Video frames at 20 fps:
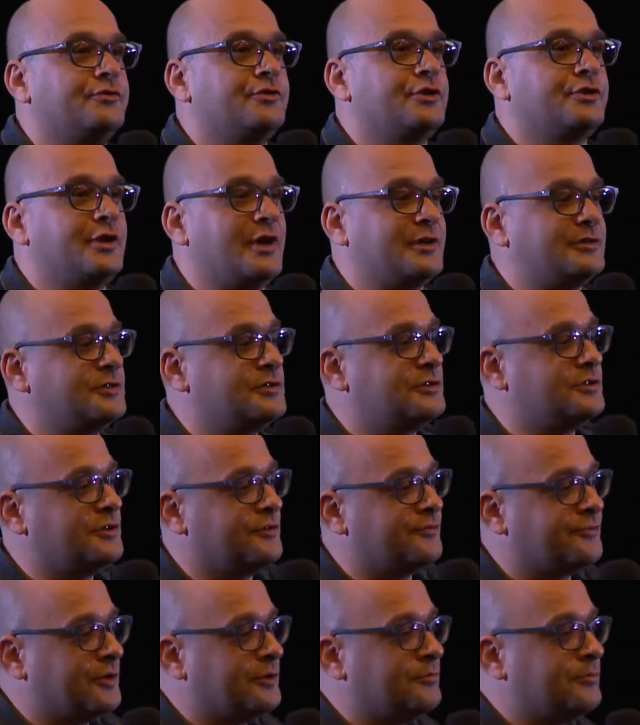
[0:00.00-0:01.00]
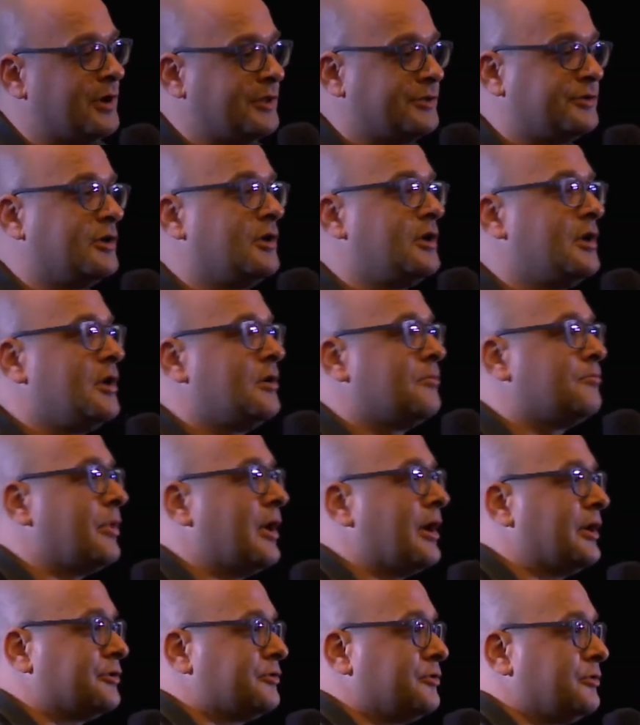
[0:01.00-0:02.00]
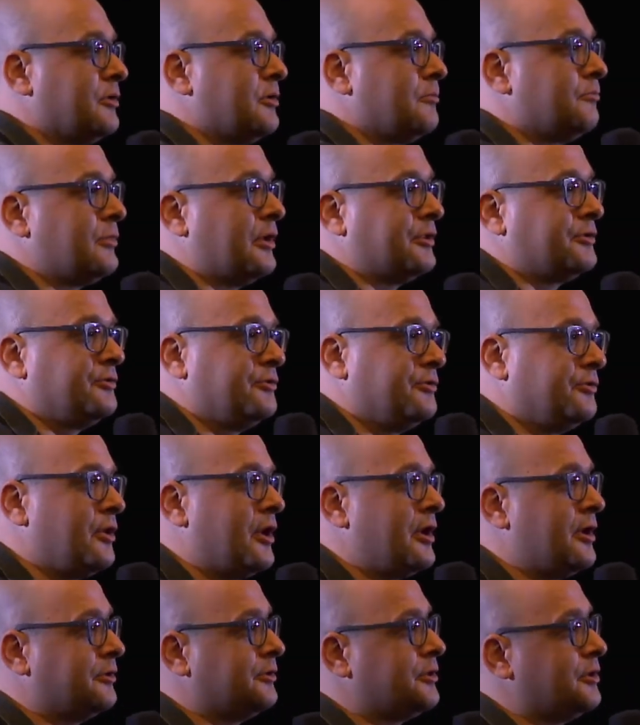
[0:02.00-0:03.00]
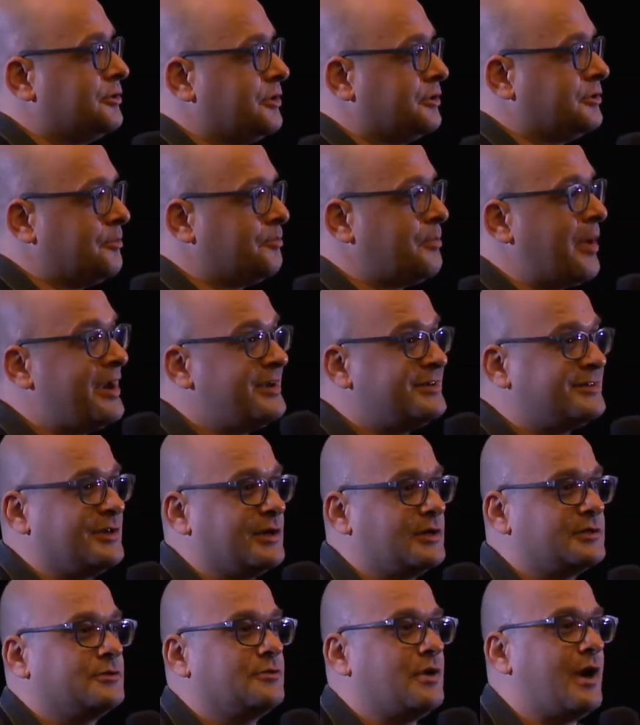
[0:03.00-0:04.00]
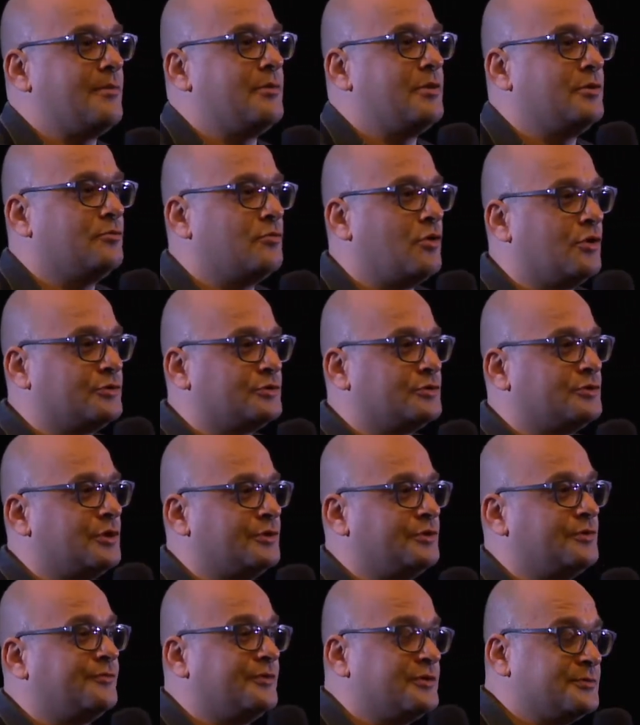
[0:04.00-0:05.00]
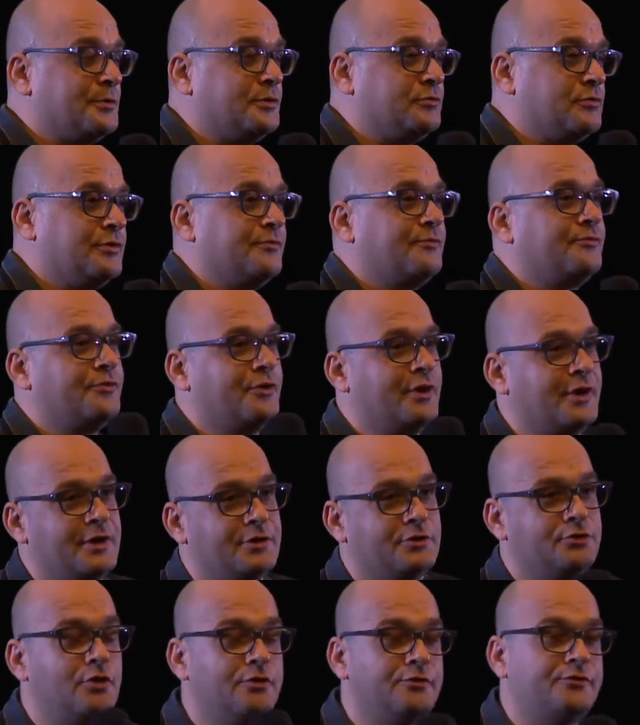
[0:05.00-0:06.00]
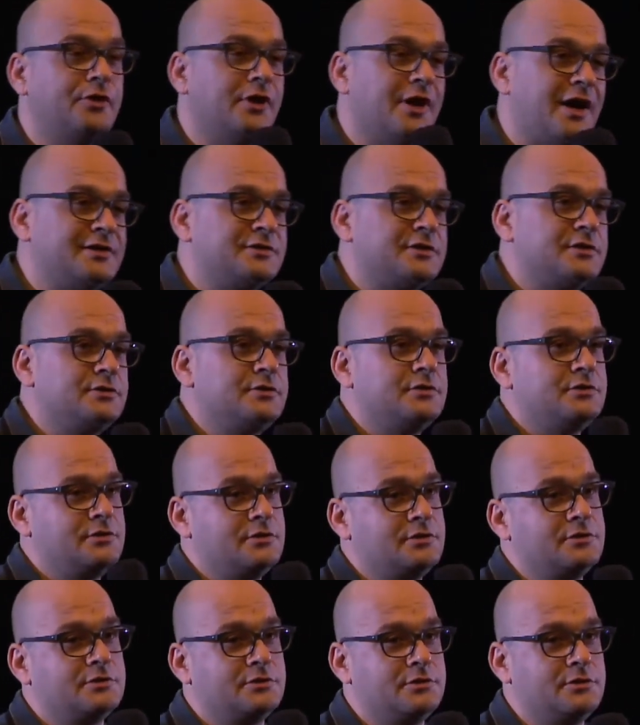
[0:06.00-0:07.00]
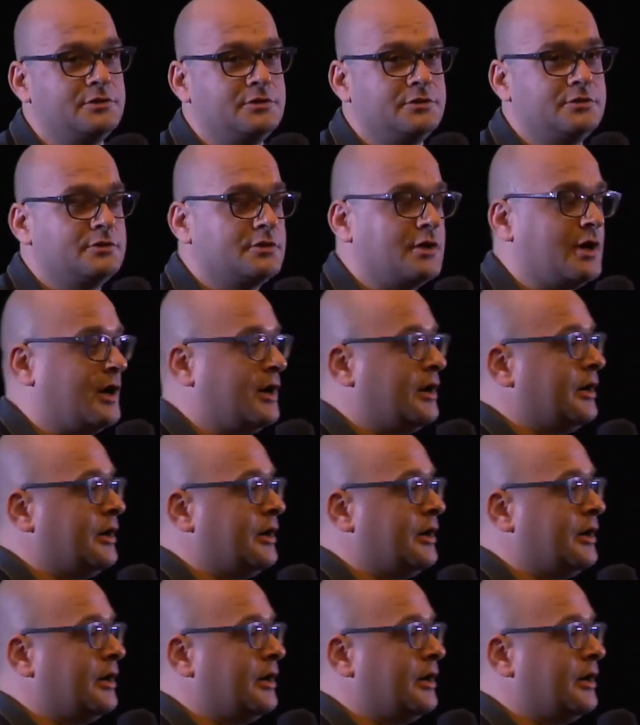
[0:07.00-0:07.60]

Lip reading: of the text is different. But the basics. I mean, what's the difference between free and non-free licenses is